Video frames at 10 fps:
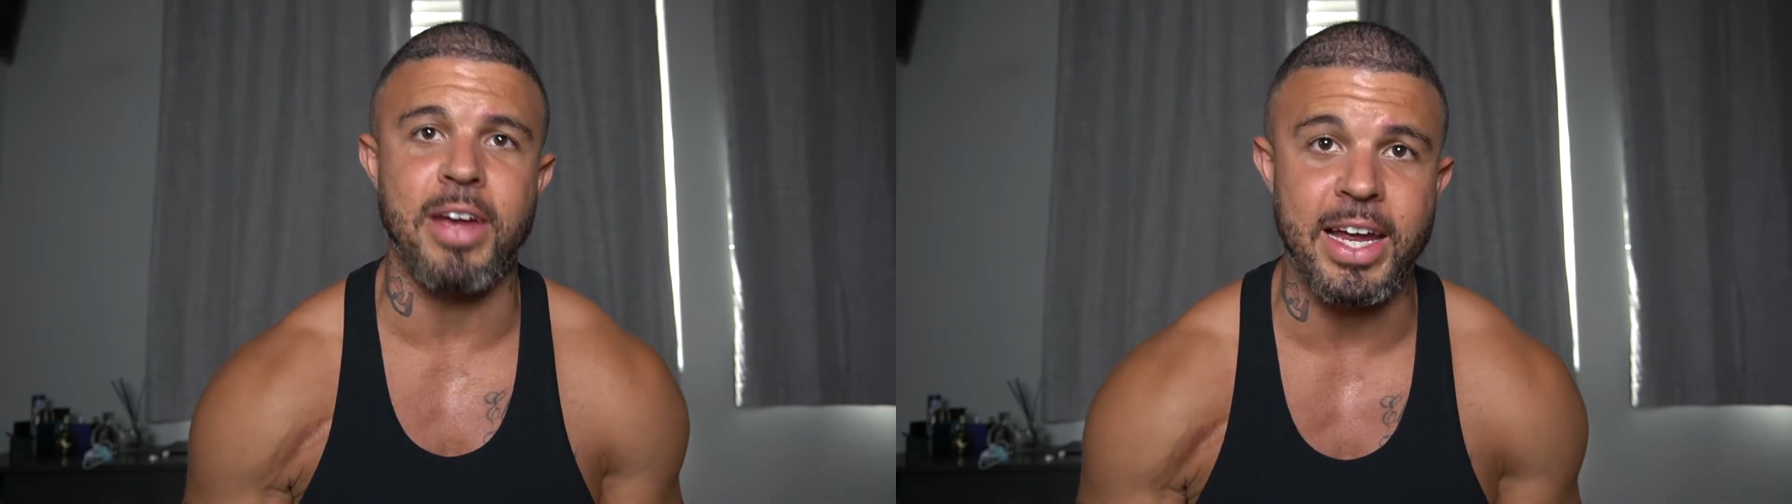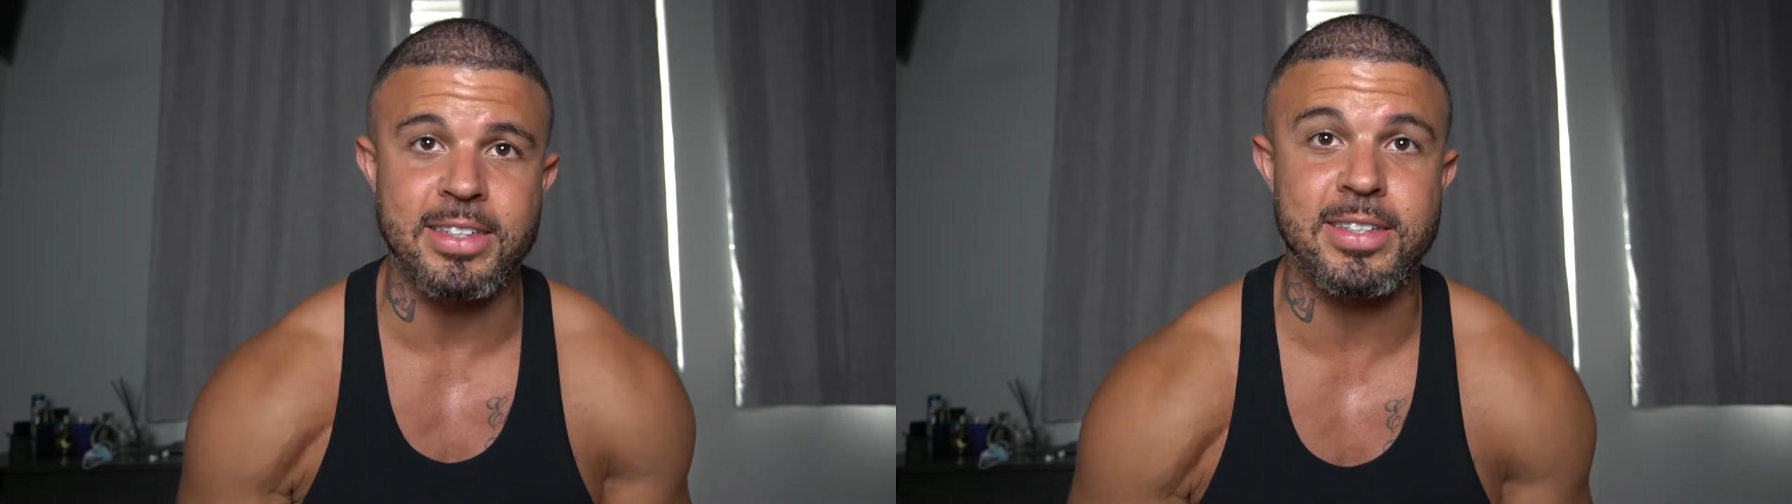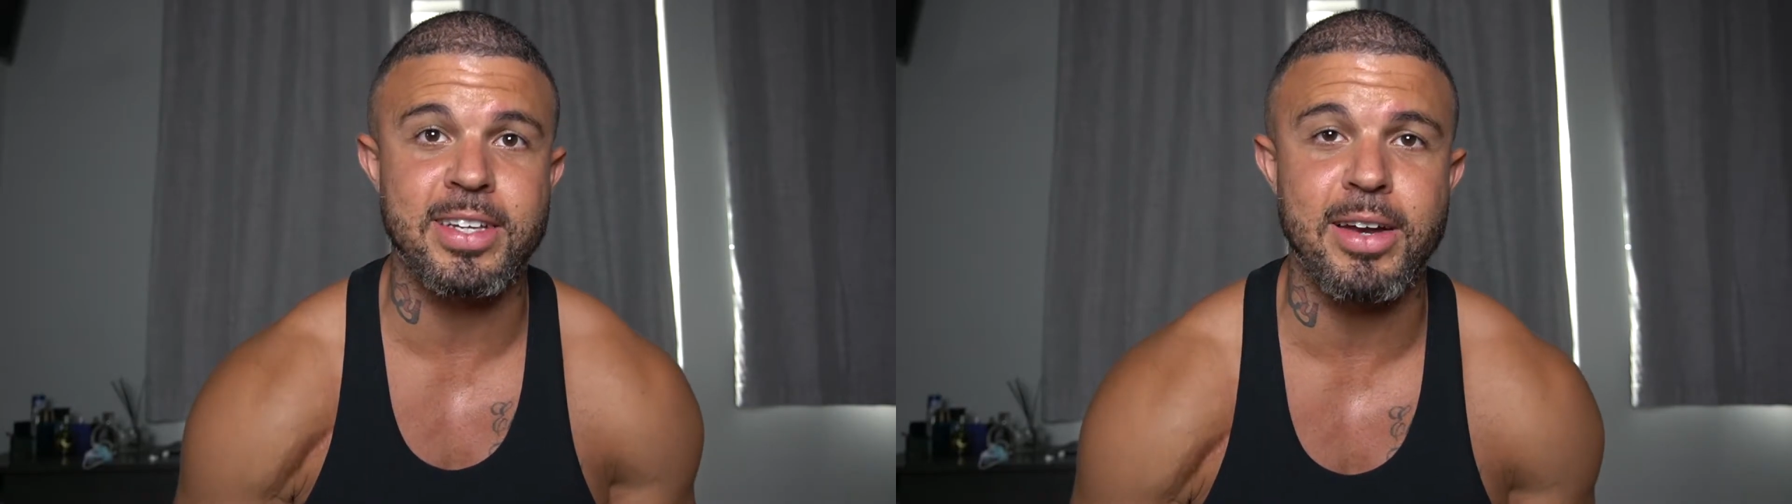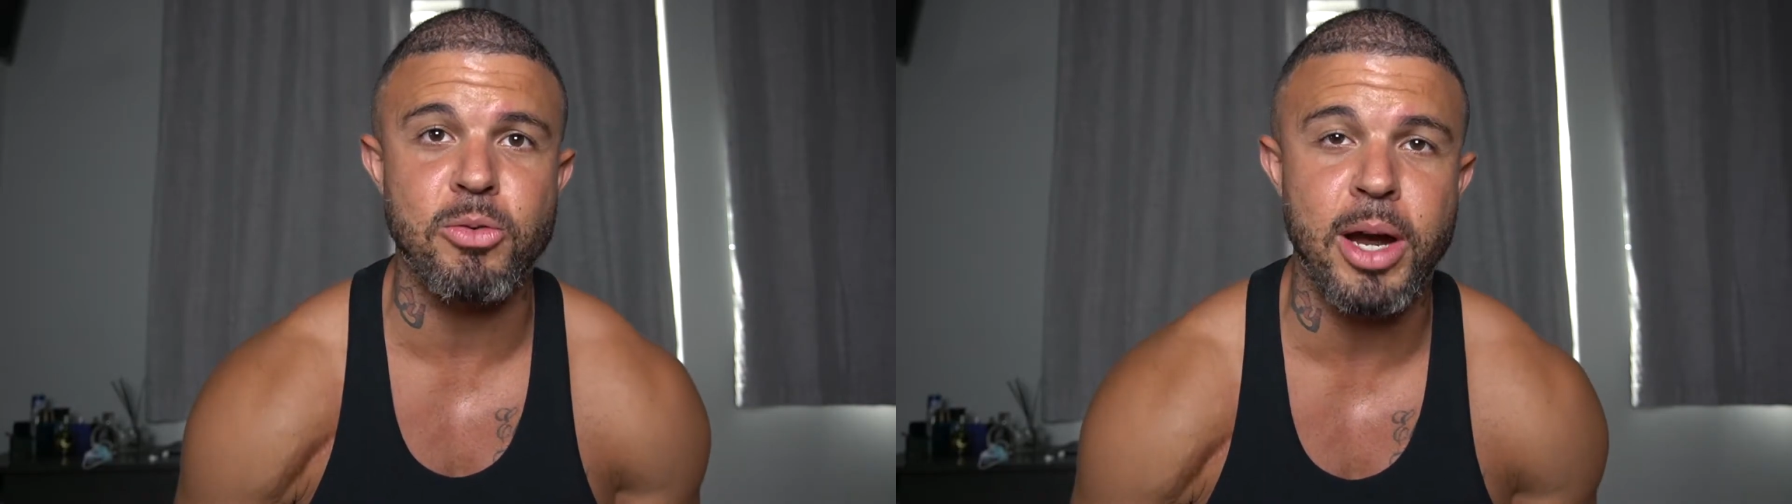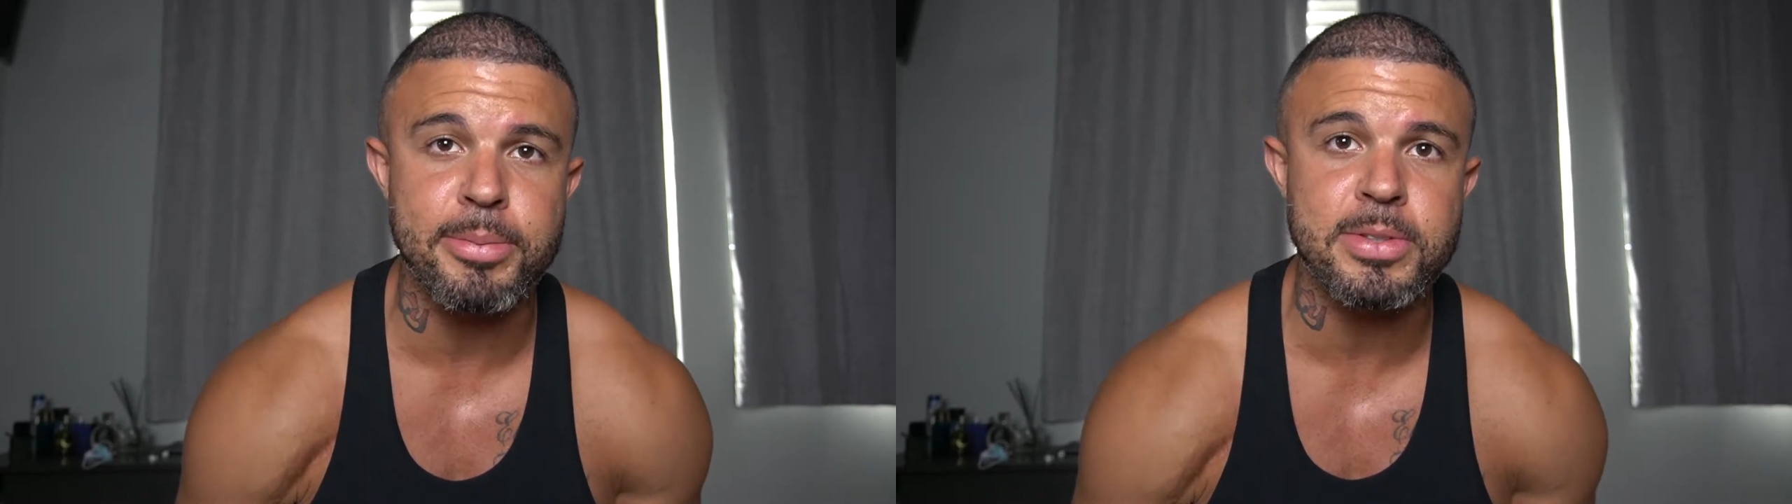8 to 10
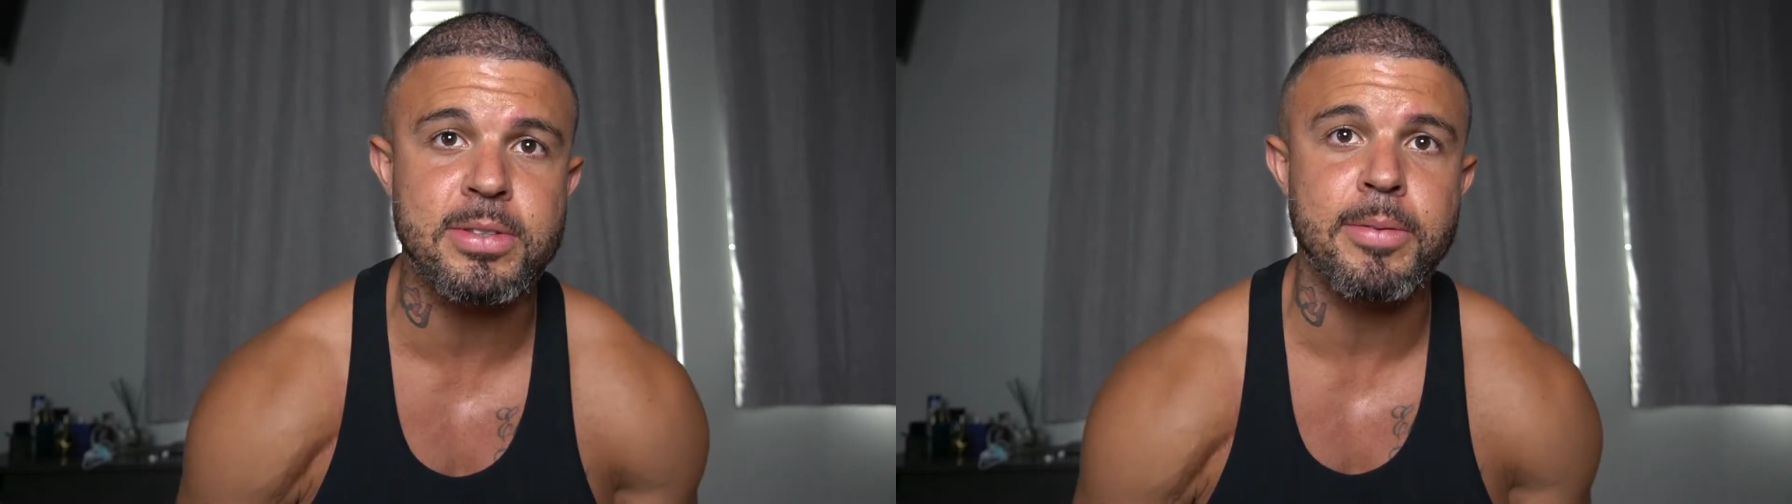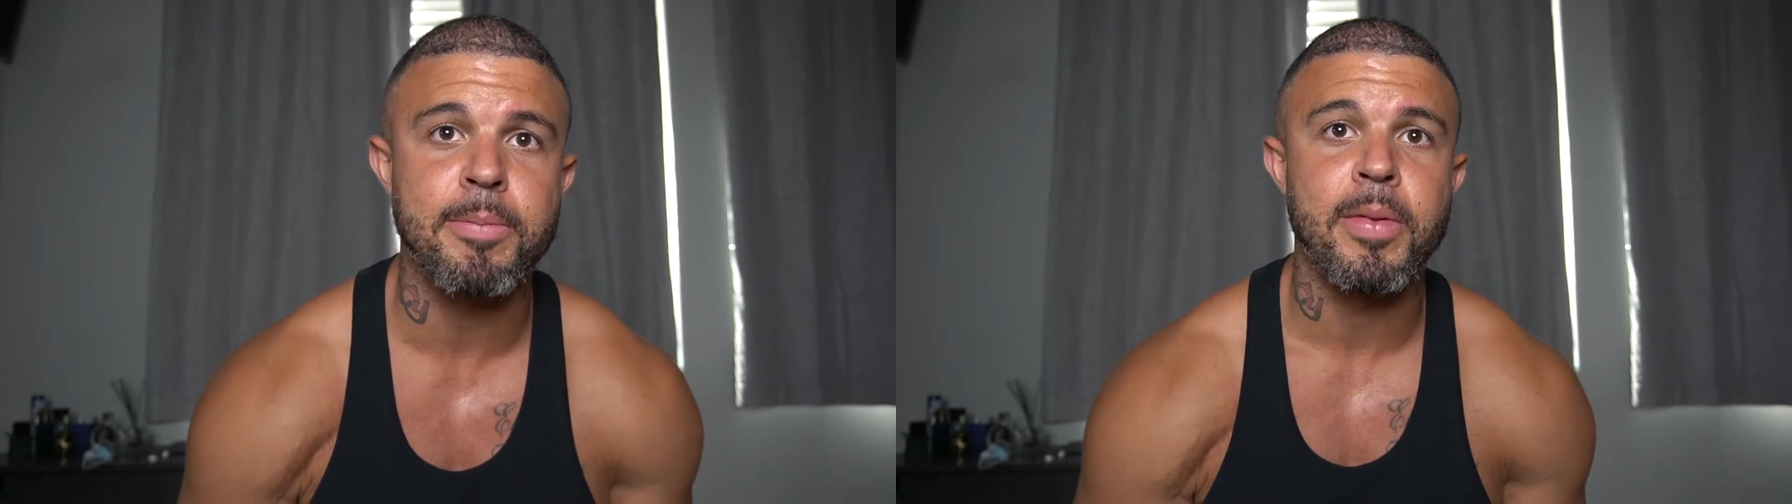reps,